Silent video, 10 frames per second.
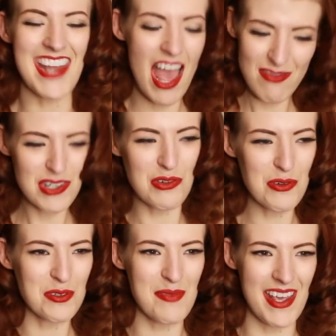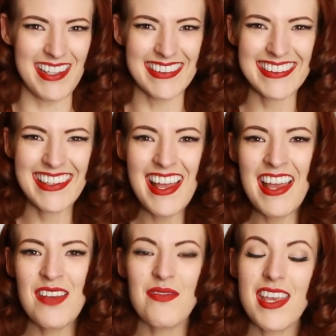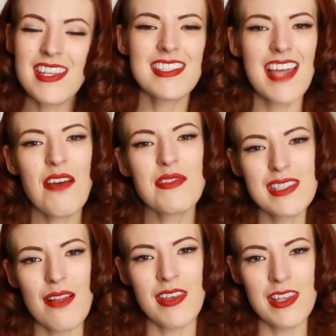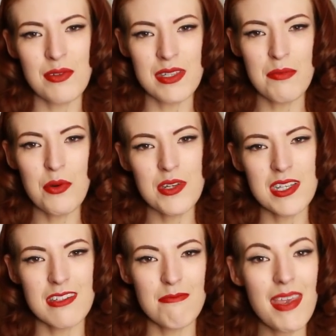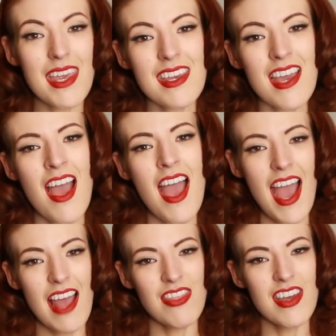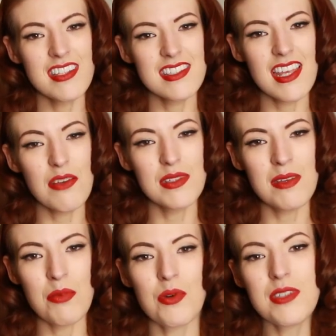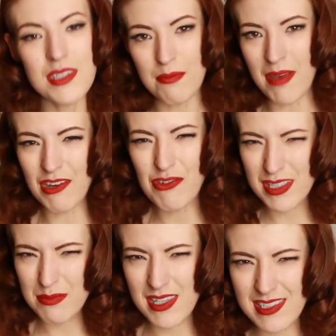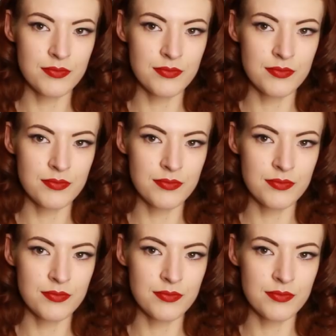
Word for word: had ever taught me, because that was something that was important to me, and thus it was important to my Christmas.